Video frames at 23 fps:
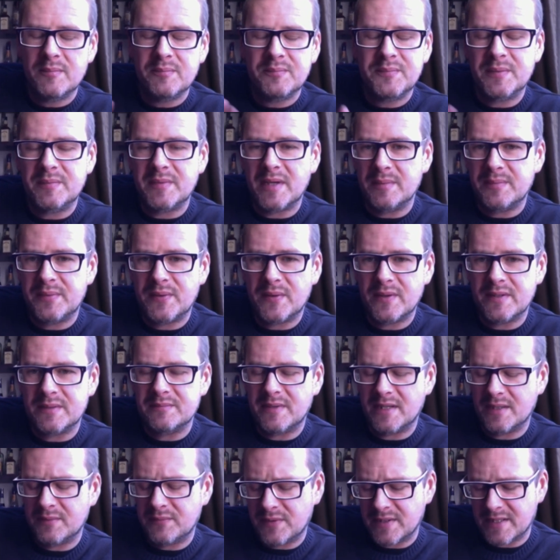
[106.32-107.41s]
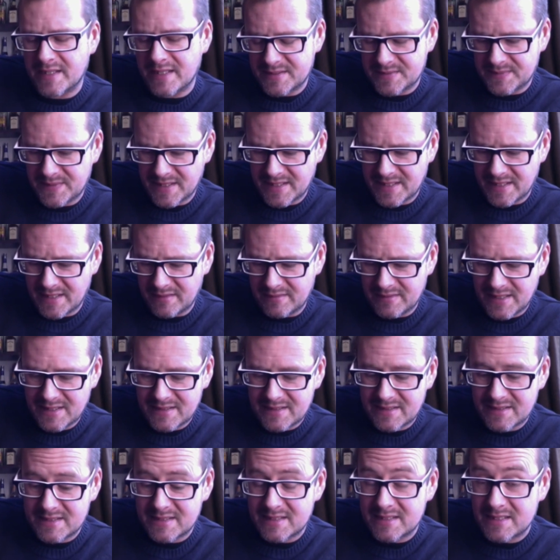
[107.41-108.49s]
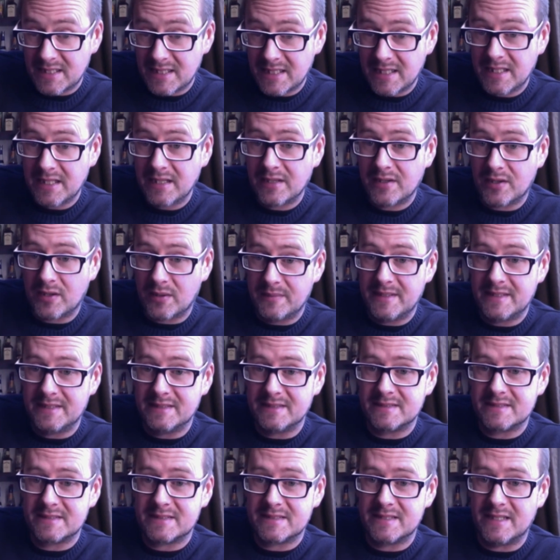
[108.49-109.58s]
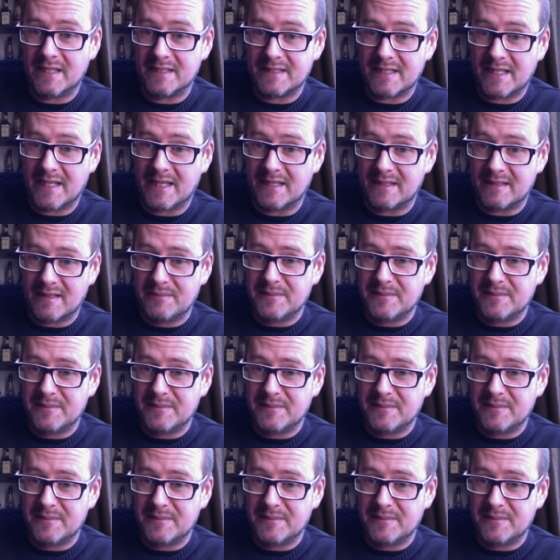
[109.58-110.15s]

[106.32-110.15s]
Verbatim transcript: but my point, my, what gets my goat is silly comments like that.